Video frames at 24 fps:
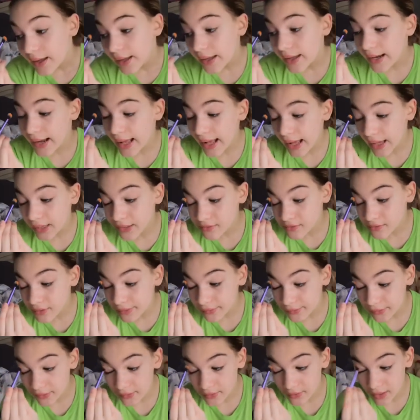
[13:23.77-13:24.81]
It has
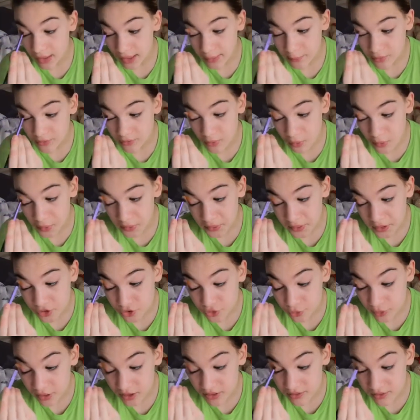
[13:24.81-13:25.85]
like a type of orange,
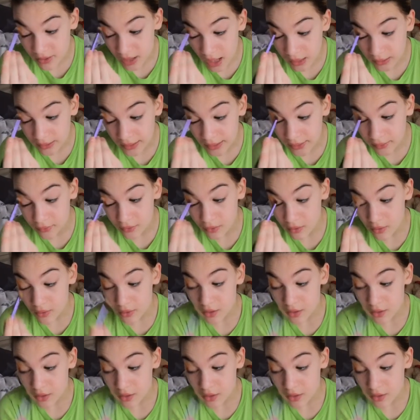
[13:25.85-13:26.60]
but it's not like